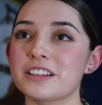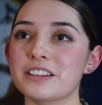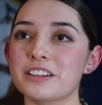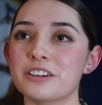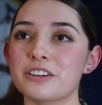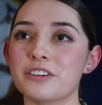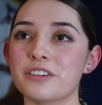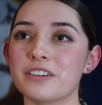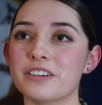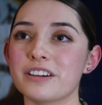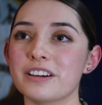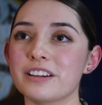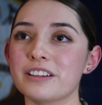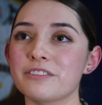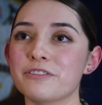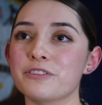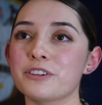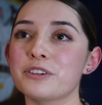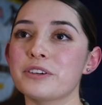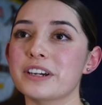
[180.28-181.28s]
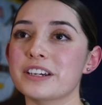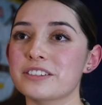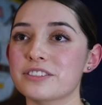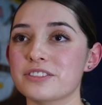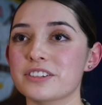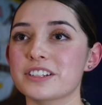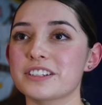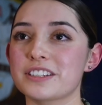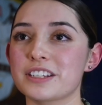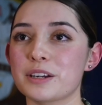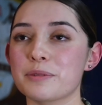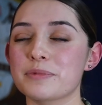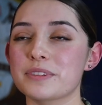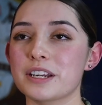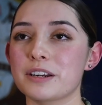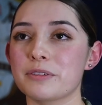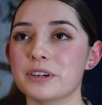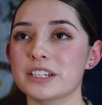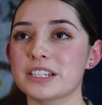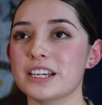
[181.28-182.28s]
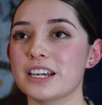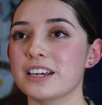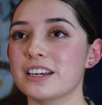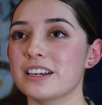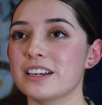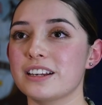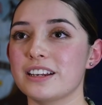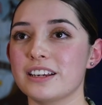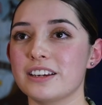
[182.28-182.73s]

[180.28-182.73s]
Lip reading: a few extra steps that we're taking